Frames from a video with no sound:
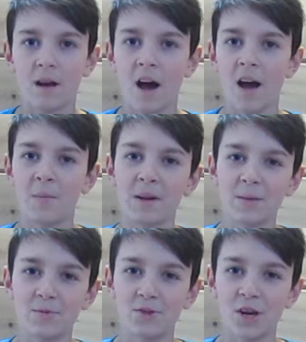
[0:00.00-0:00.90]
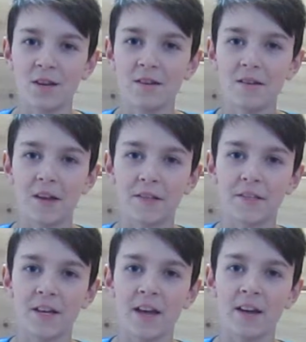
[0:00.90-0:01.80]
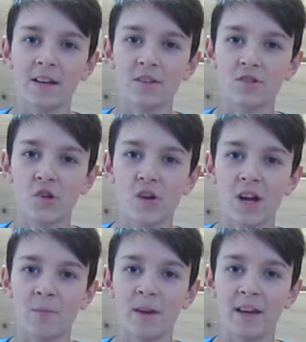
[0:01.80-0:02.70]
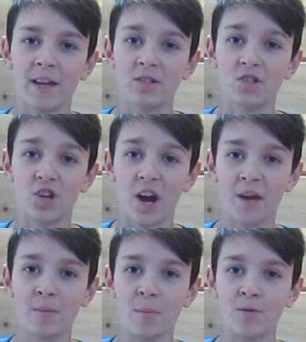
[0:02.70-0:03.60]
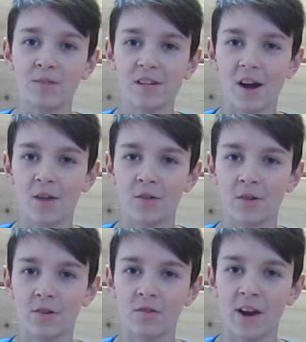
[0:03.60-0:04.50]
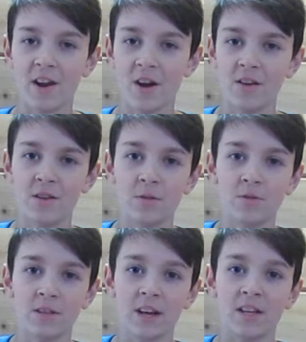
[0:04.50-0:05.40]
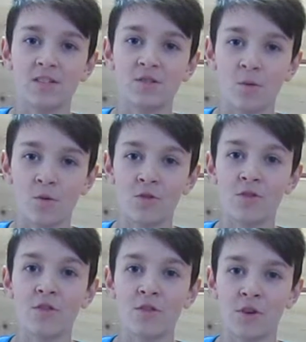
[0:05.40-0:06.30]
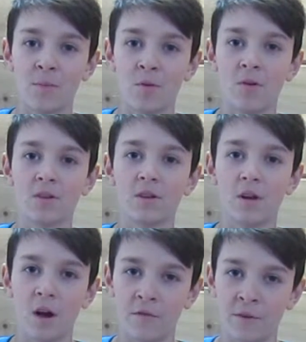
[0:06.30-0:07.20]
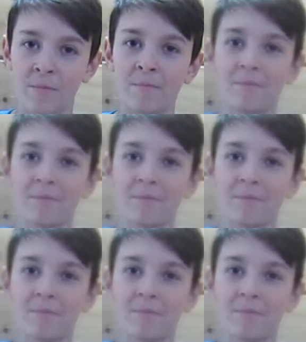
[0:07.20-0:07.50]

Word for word: Hi, my name's Jaden, and today I'm going to show you how to make a giant multicolored crayon using a solar thermal oven.